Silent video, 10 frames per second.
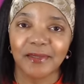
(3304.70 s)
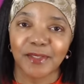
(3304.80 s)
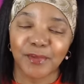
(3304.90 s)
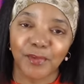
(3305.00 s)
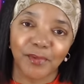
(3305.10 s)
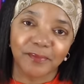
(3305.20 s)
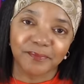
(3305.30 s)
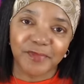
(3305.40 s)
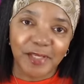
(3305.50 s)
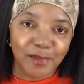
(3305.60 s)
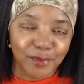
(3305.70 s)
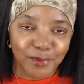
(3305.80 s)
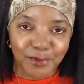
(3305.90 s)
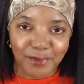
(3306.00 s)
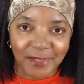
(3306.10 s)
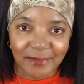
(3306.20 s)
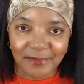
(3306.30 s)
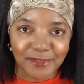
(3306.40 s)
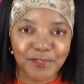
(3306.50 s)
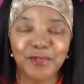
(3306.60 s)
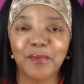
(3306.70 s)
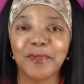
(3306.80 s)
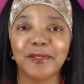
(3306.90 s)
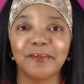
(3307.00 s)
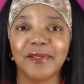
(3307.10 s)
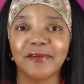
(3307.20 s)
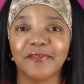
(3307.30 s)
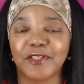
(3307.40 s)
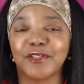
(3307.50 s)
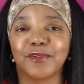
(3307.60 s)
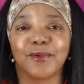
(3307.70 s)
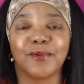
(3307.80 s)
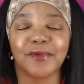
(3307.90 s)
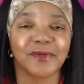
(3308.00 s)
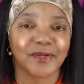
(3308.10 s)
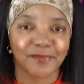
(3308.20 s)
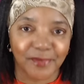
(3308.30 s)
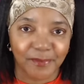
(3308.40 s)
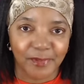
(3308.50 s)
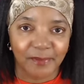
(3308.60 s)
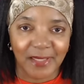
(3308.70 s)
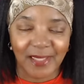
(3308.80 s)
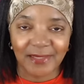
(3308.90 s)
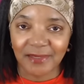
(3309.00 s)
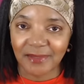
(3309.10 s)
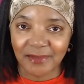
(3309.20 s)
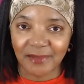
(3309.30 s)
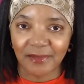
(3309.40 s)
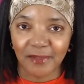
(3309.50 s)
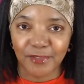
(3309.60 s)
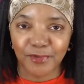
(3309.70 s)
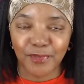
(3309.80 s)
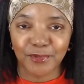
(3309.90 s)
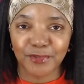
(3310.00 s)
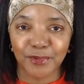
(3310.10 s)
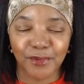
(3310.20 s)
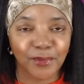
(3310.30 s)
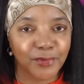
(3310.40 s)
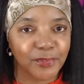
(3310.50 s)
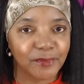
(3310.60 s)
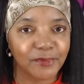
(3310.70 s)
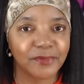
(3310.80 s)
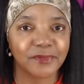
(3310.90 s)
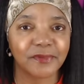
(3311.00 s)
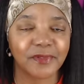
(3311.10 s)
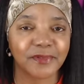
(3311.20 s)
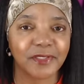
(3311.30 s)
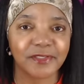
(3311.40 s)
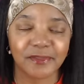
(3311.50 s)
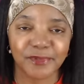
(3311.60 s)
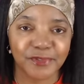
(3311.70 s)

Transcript: you know, Temu is just so many benefits to ordering from them. And that's just another one. They're so agreeable. Their, their customer